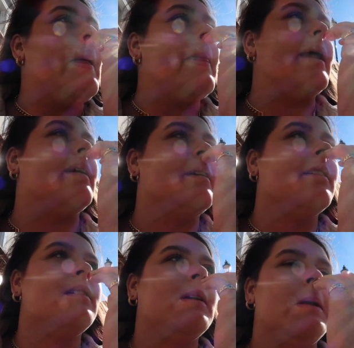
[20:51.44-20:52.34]
and then
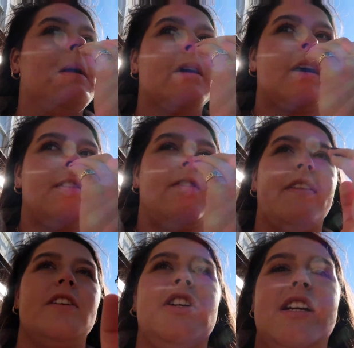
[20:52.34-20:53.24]
go
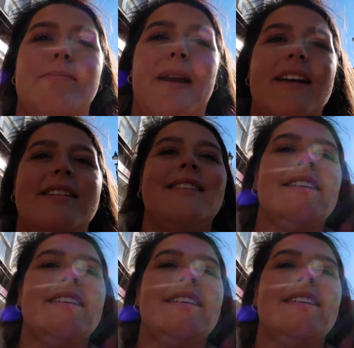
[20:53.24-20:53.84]
find the cheese place.